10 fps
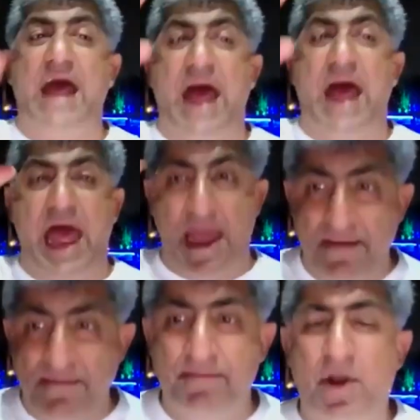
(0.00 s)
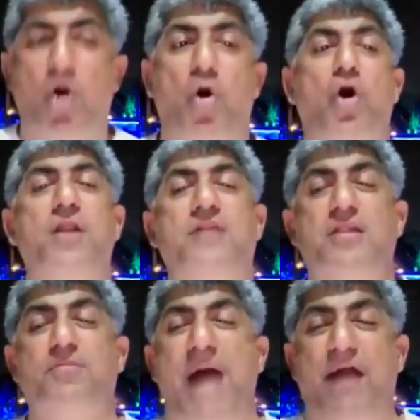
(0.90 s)
aham holds us
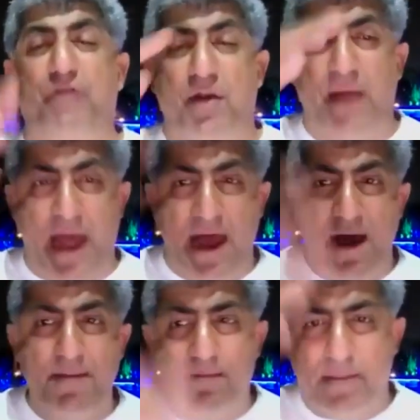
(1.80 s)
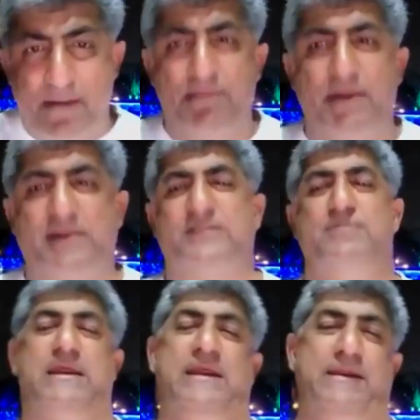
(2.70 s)
back from aham
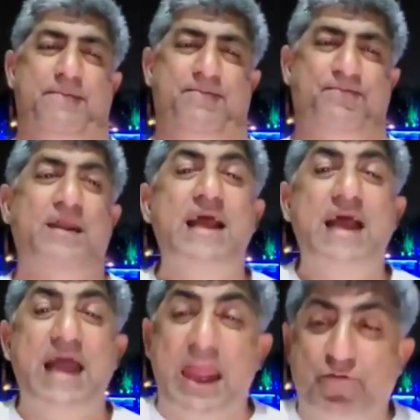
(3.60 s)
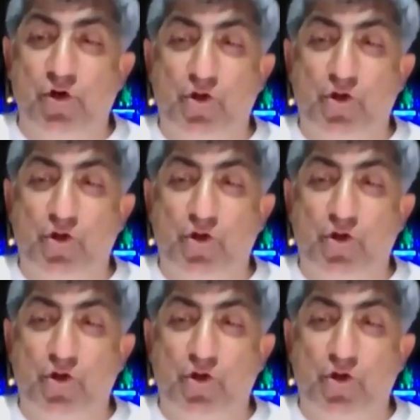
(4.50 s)
brahmasmi. If you